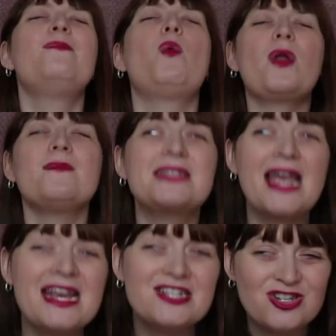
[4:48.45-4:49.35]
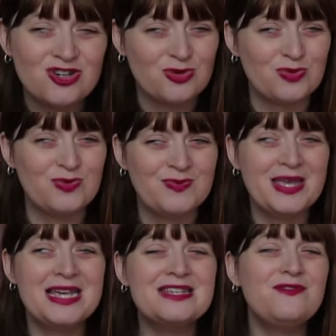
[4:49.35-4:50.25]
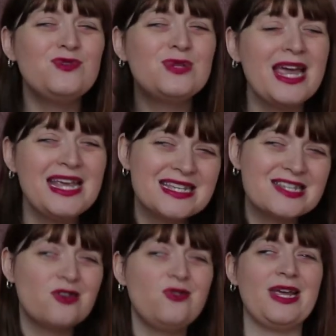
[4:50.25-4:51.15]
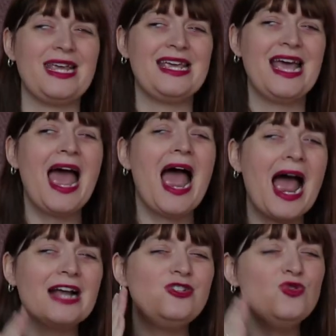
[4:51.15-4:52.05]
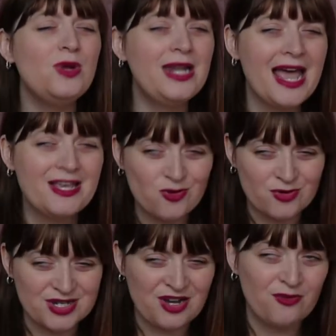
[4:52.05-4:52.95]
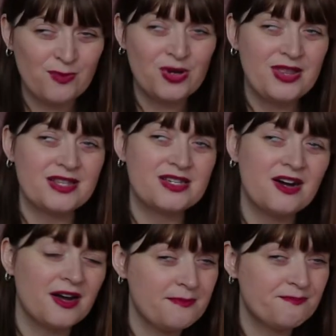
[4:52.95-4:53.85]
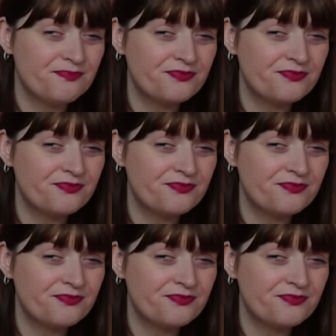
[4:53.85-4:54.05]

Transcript: But what I'm saying to you is, if you take it slowly and you let yourself put in the time,